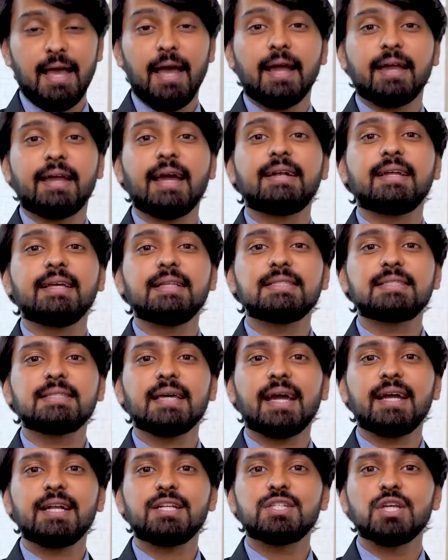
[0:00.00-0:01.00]
Get
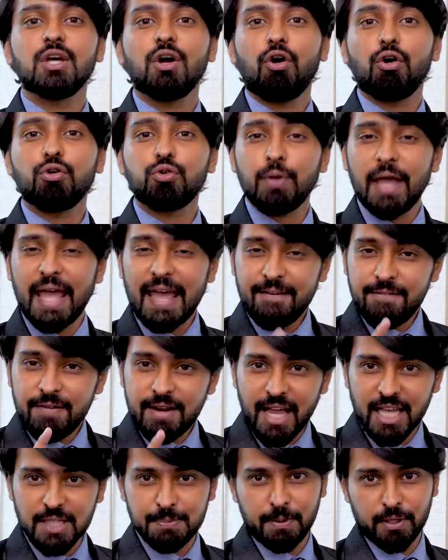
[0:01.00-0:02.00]
insights onto
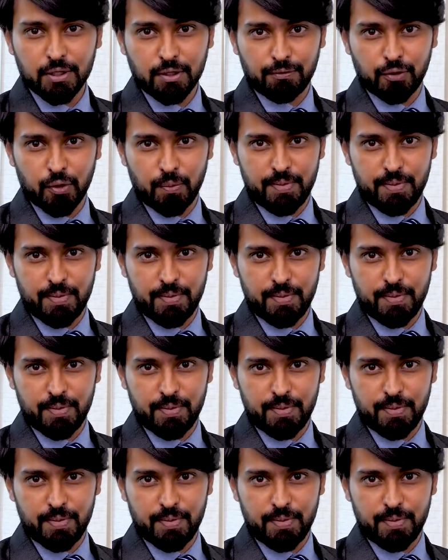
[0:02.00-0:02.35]
every aspect of your